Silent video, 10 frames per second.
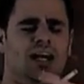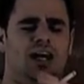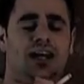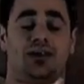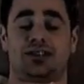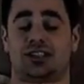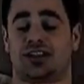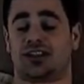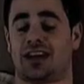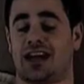I know it's an
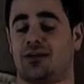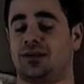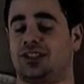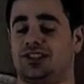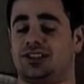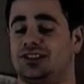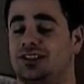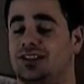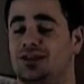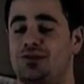ugly habit, it's just,
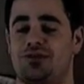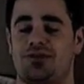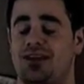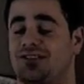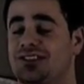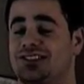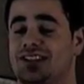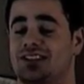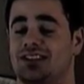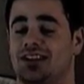after
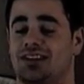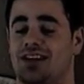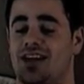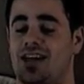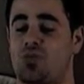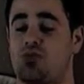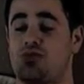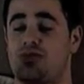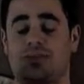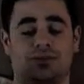sex like that, it
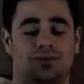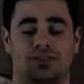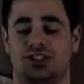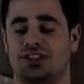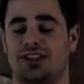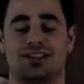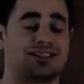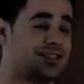just hits the